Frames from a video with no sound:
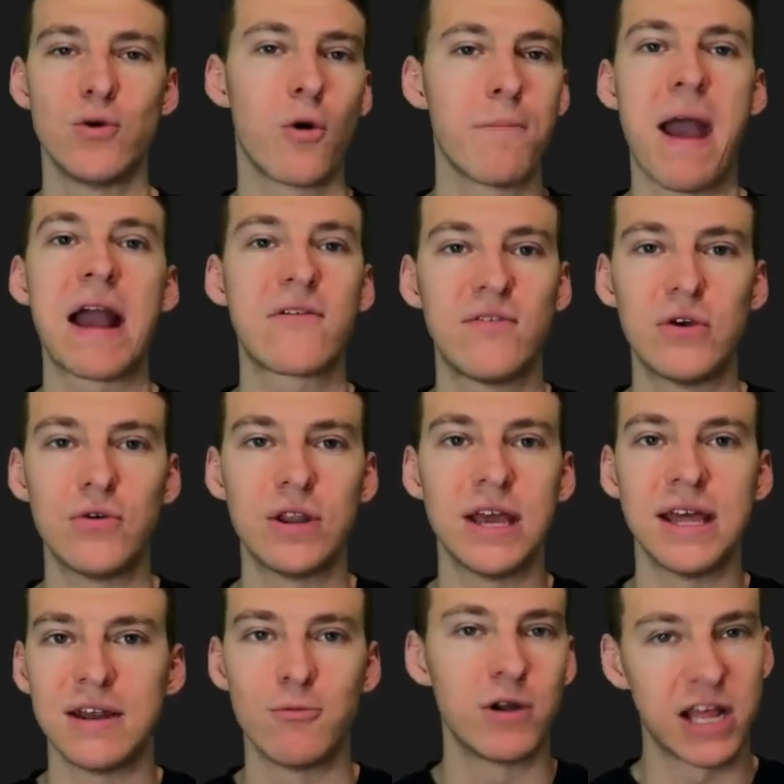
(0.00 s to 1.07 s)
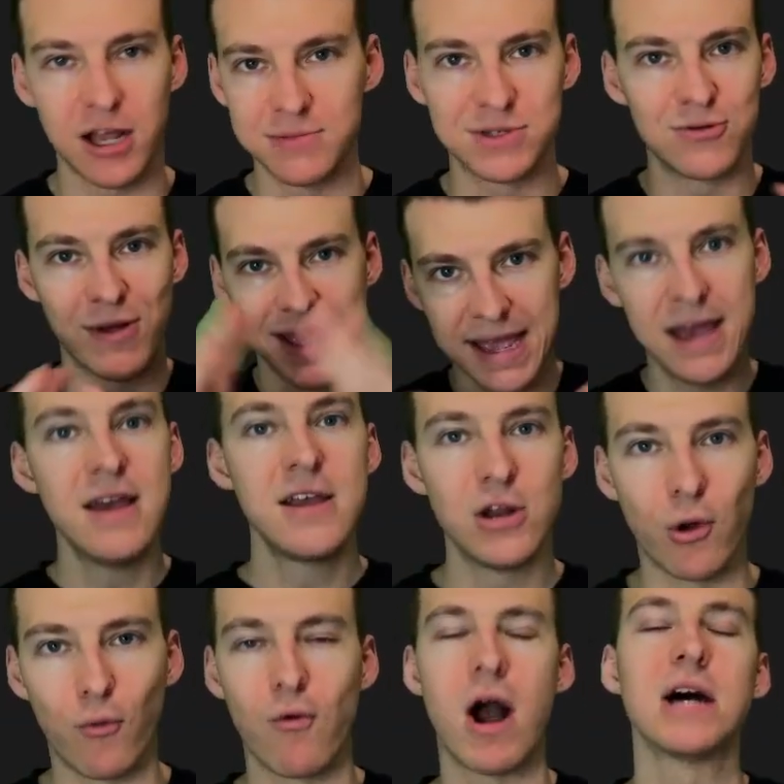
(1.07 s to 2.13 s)
your backfield in when it comes to a
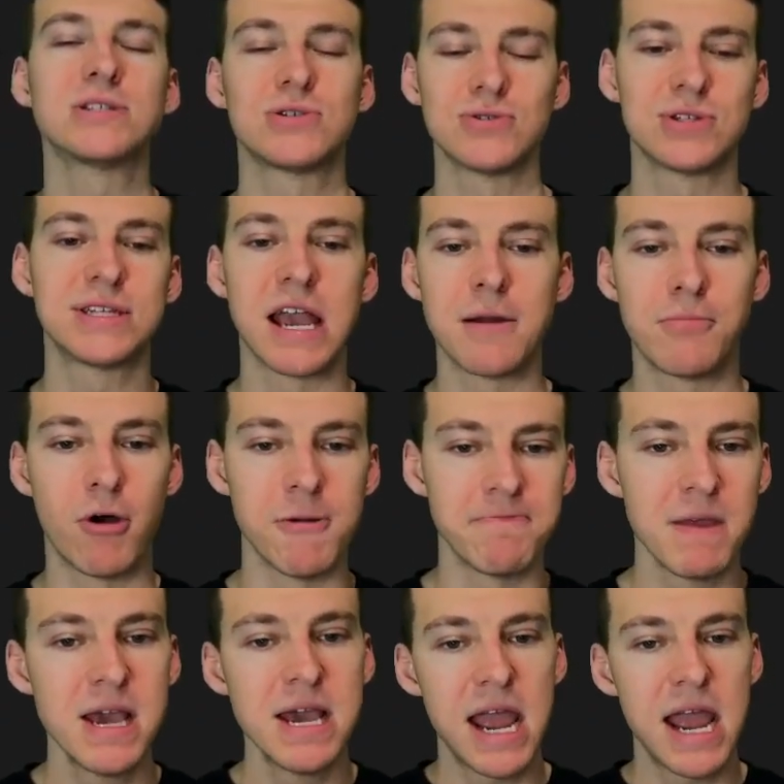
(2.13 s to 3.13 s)
roster standpoint.